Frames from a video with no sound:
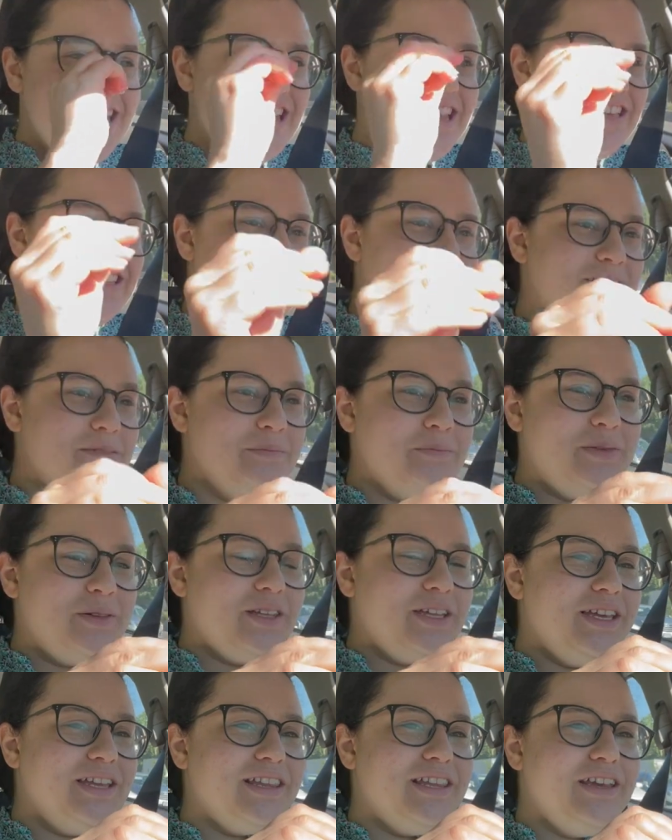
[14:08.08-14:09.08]
is
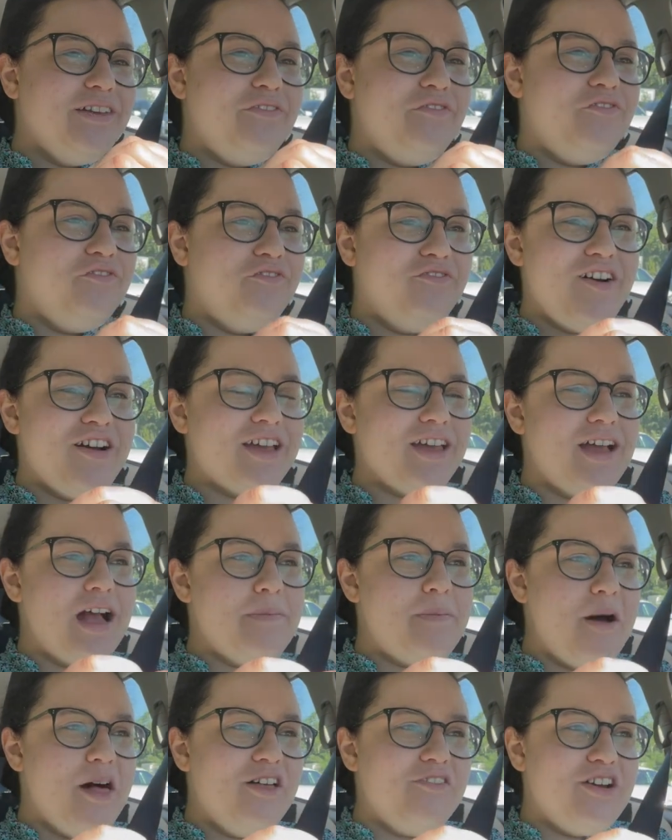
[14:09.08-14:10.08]
completely fucking
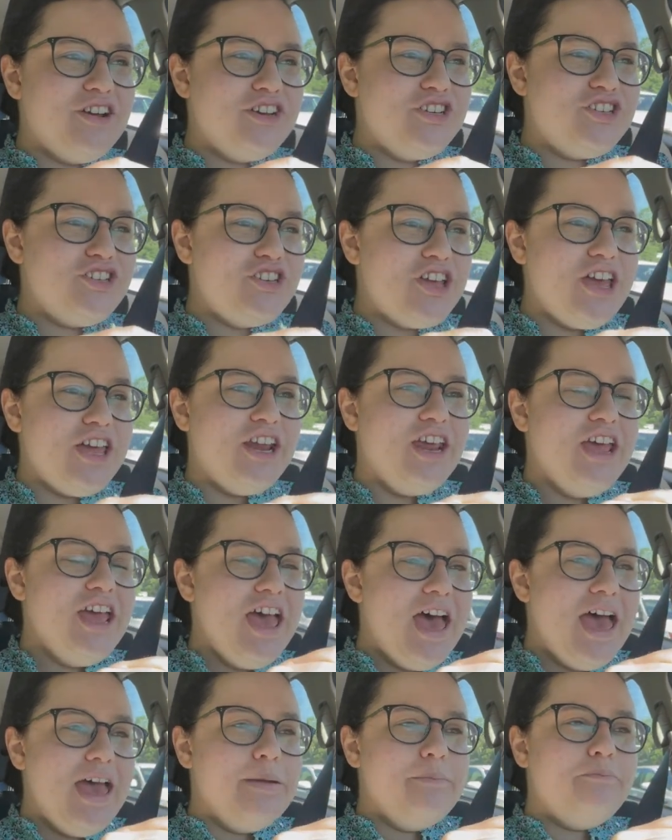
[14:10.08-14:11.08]
up all of our shit.
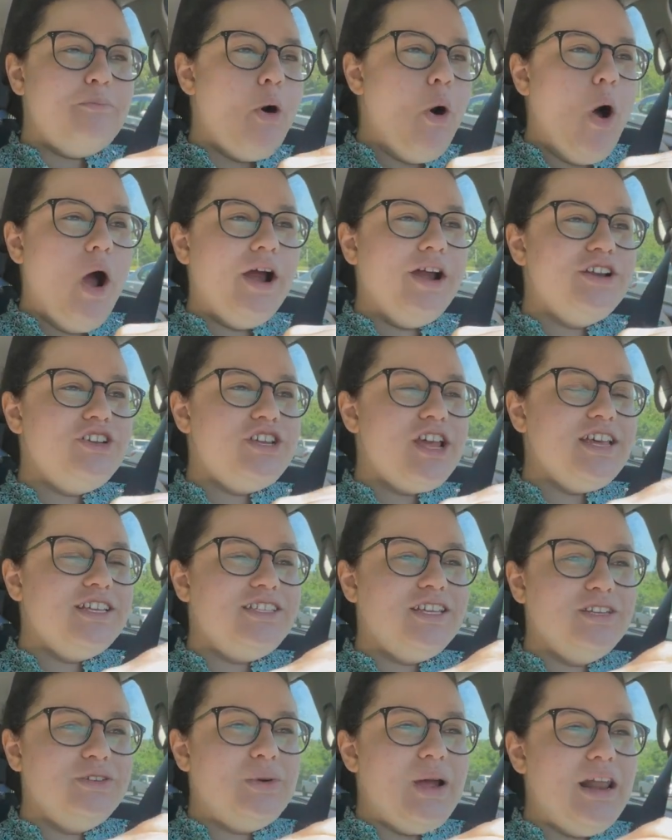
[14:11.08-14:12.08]
And poor
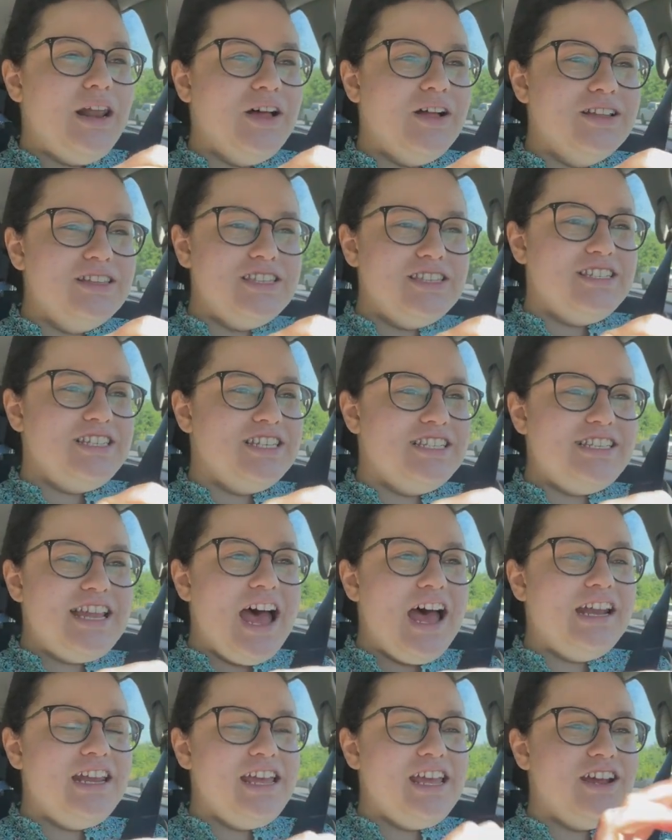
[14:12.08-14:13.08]
Jason Reynolds is just
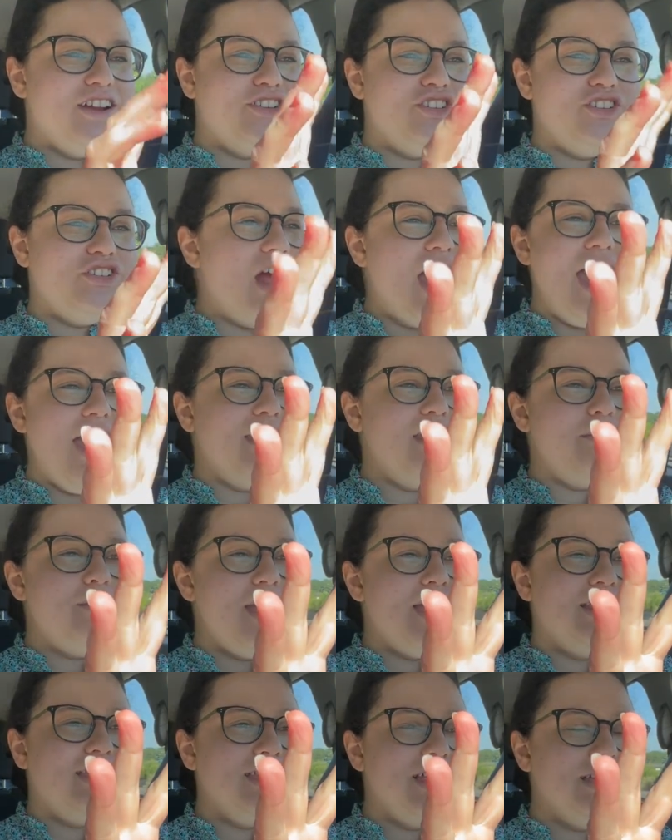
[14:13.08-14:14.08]
out here trying to
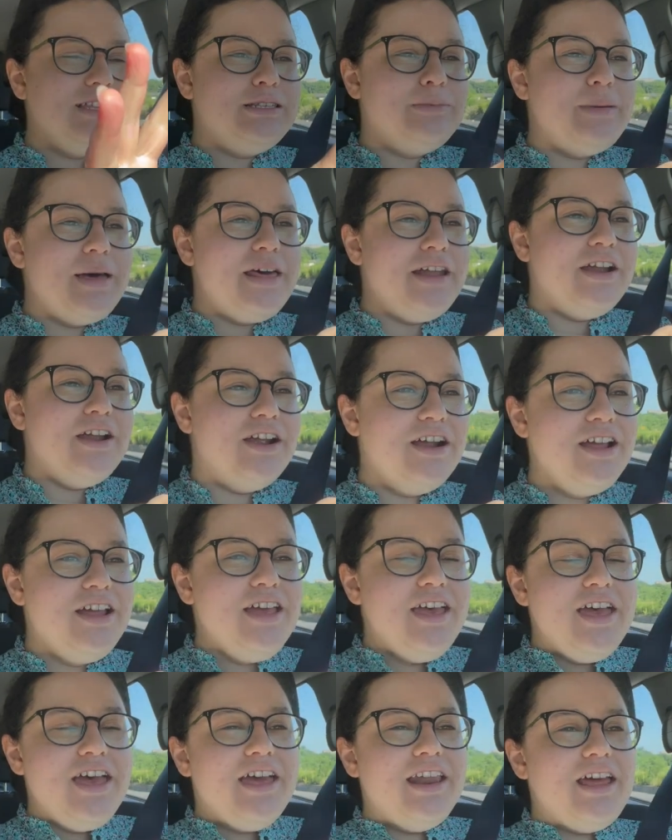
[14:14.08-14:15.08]
make things better.
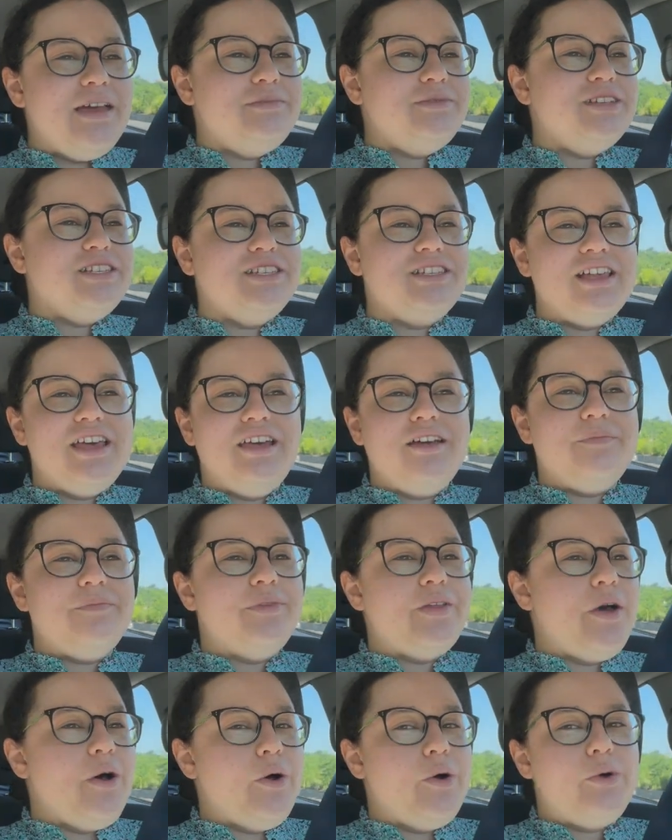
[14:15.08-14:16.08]
And I'm just like,
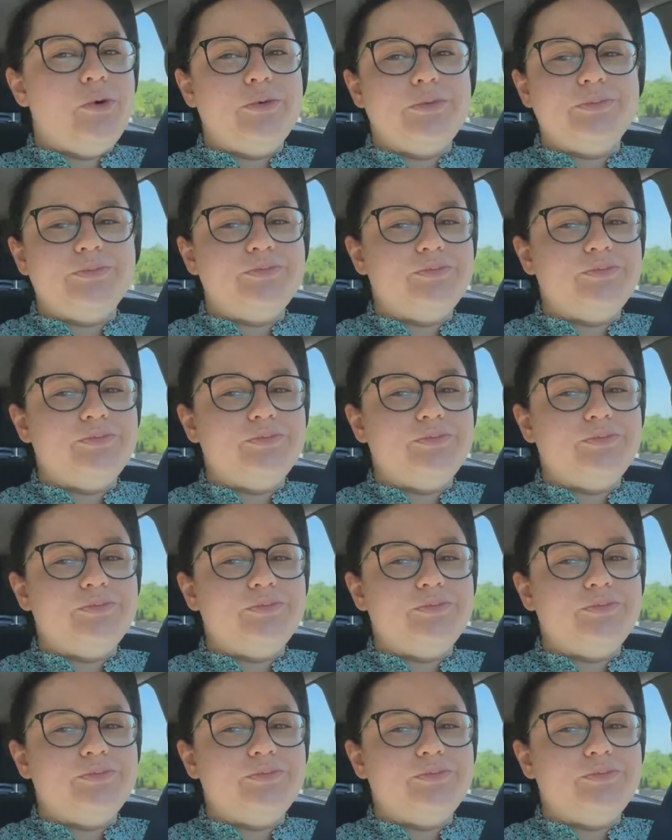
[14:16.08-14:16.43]
oh,